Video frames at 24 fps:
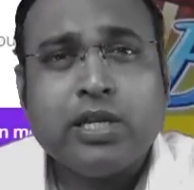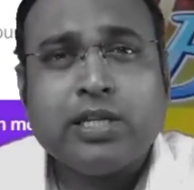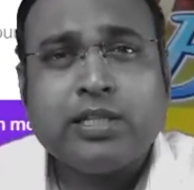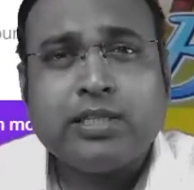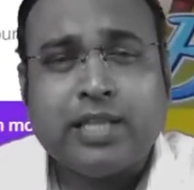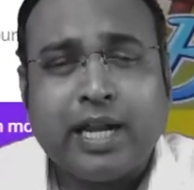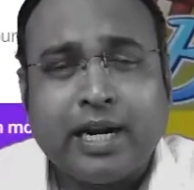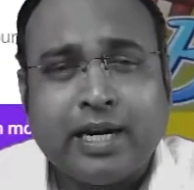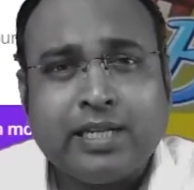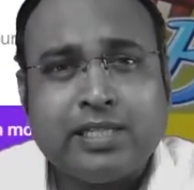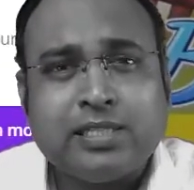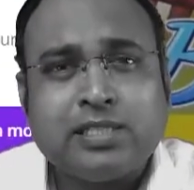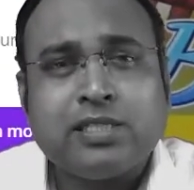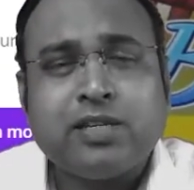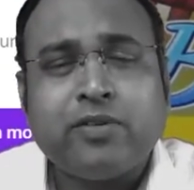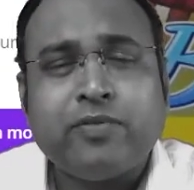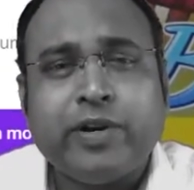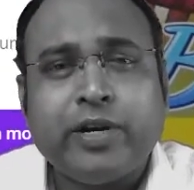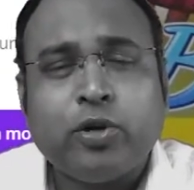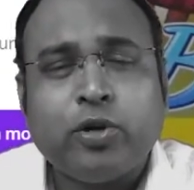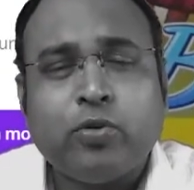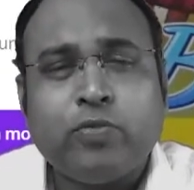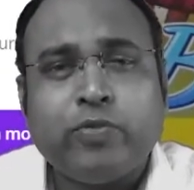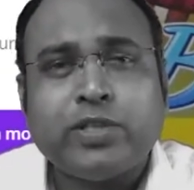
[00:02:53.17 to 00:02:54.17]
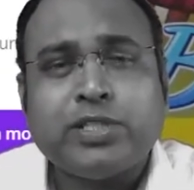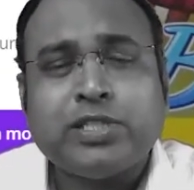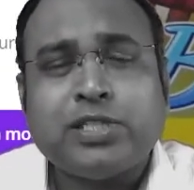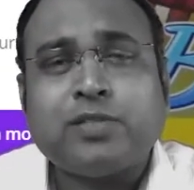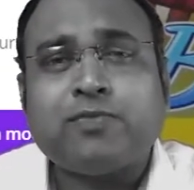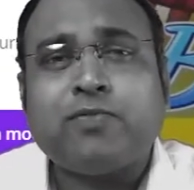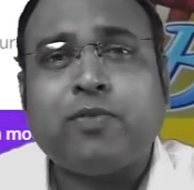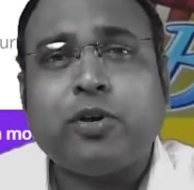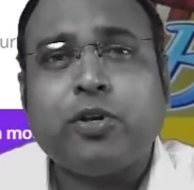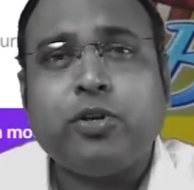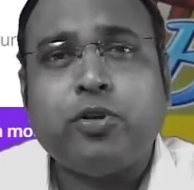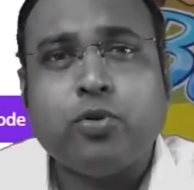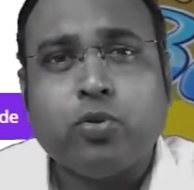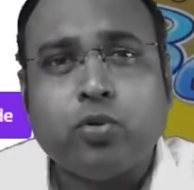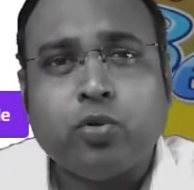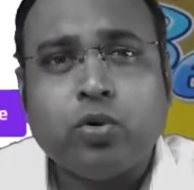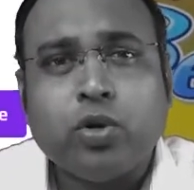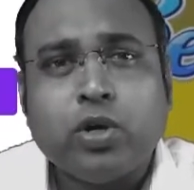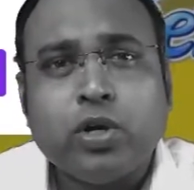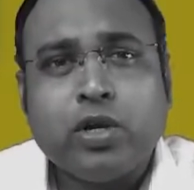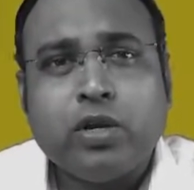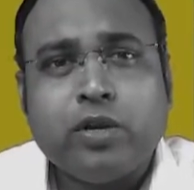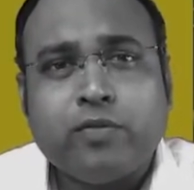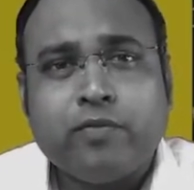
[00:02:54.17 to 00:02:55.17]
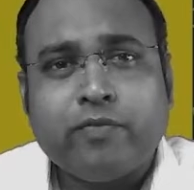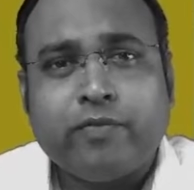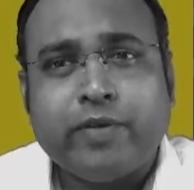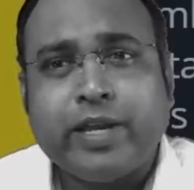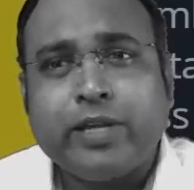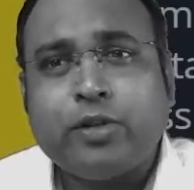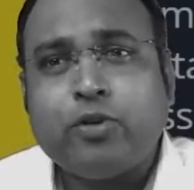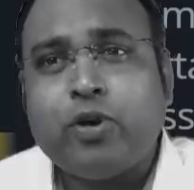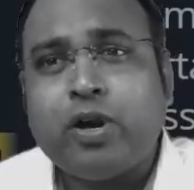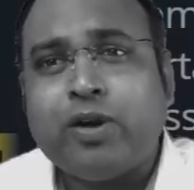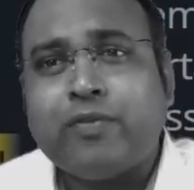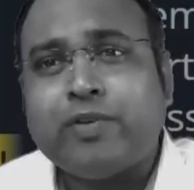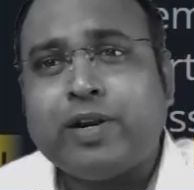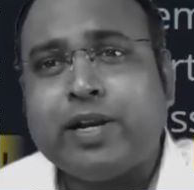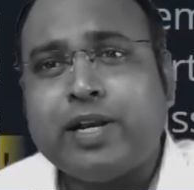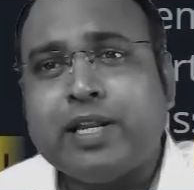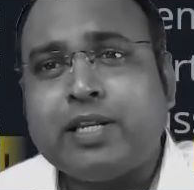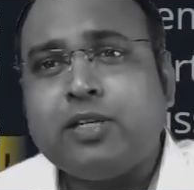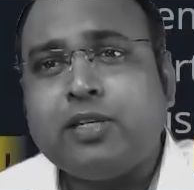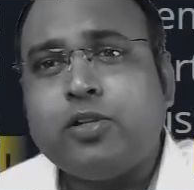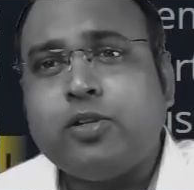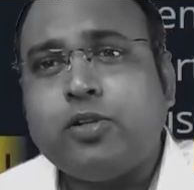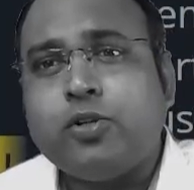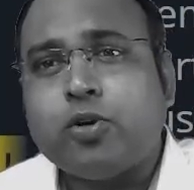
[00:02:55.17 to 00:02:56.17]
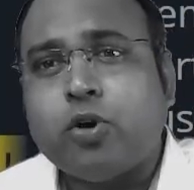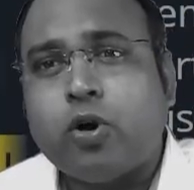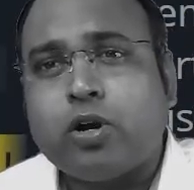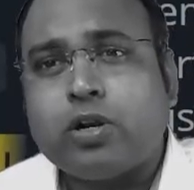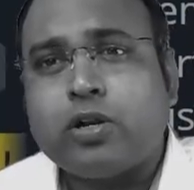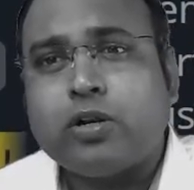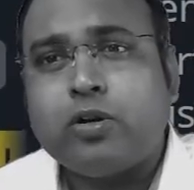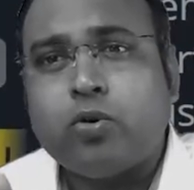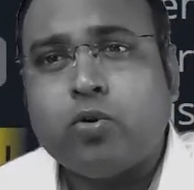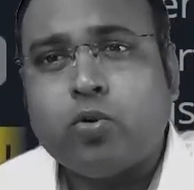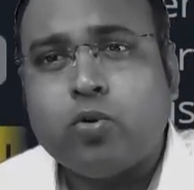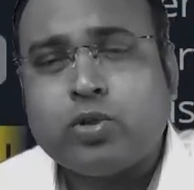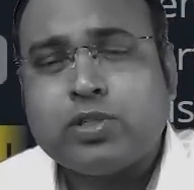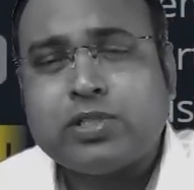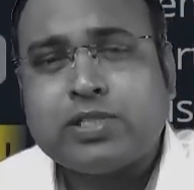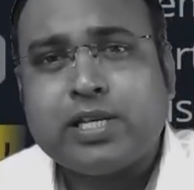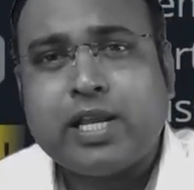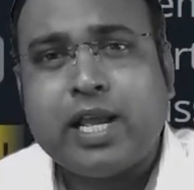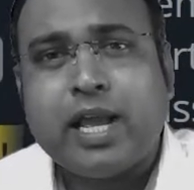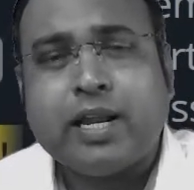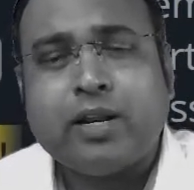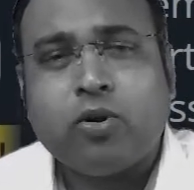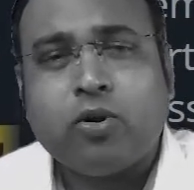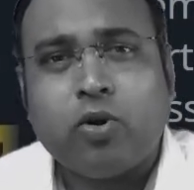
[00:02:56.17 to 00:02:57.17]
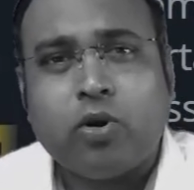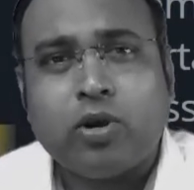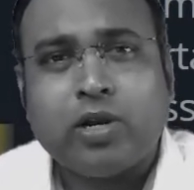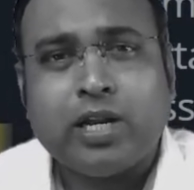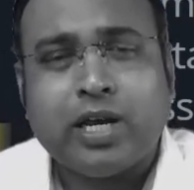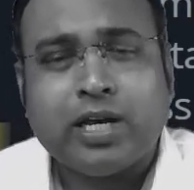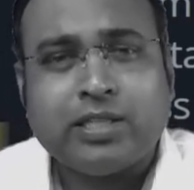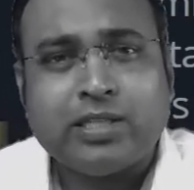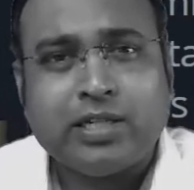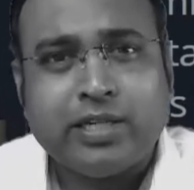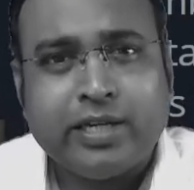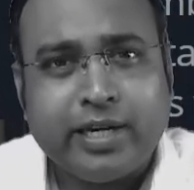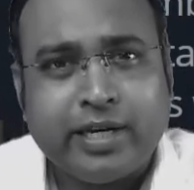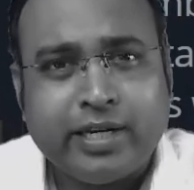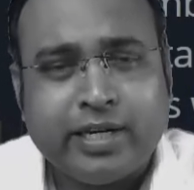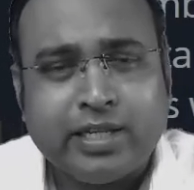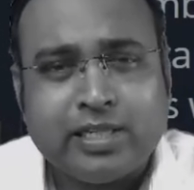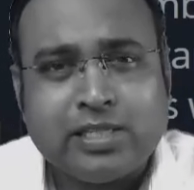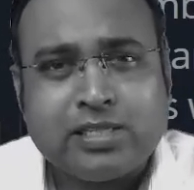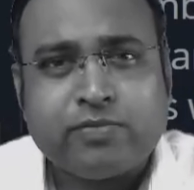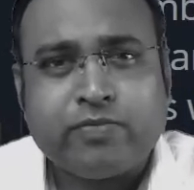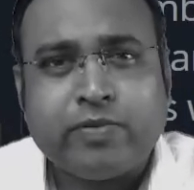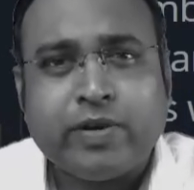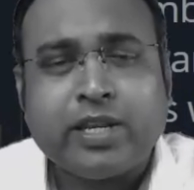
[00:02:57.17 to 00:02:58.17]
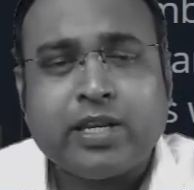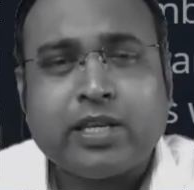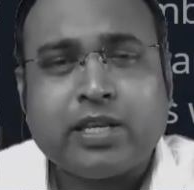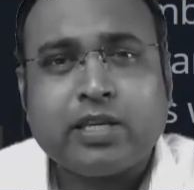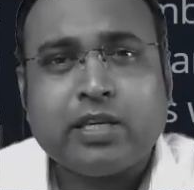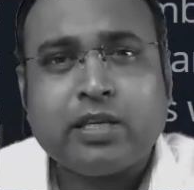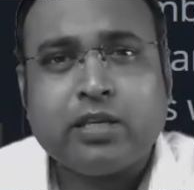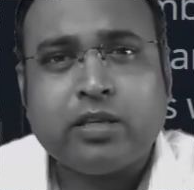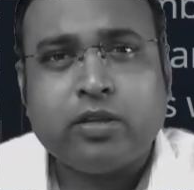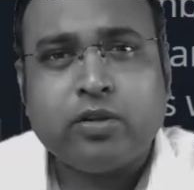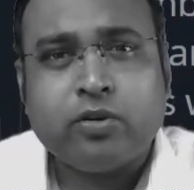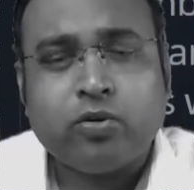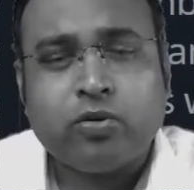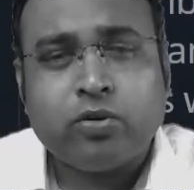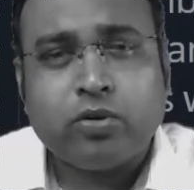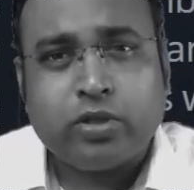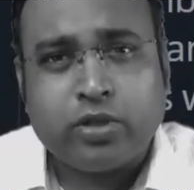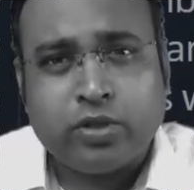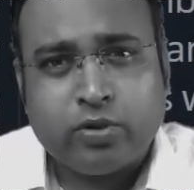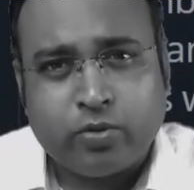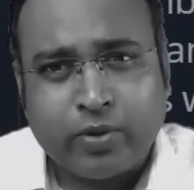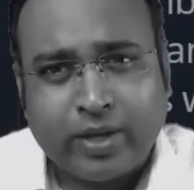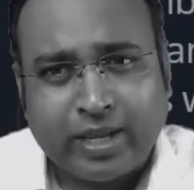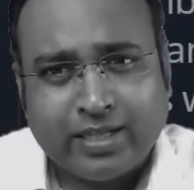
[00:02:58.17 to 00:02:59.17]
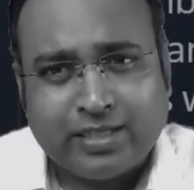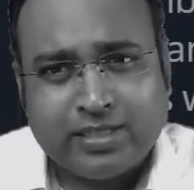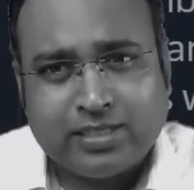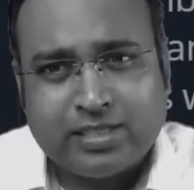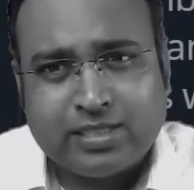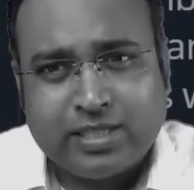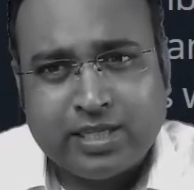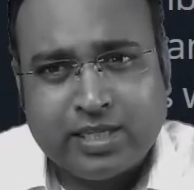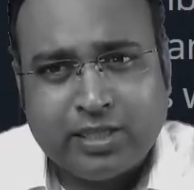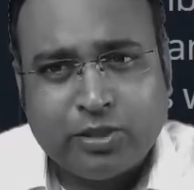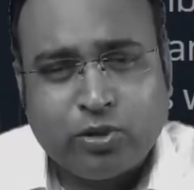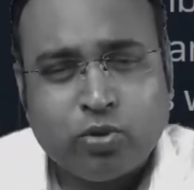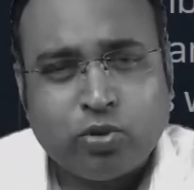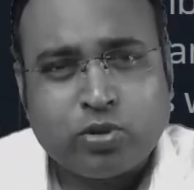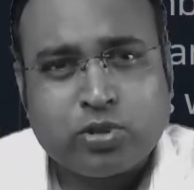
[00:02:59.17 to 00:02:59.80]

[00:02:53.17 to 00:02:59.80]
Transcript: That is the window which is for you, where you have written your notes and all other details, where you can see those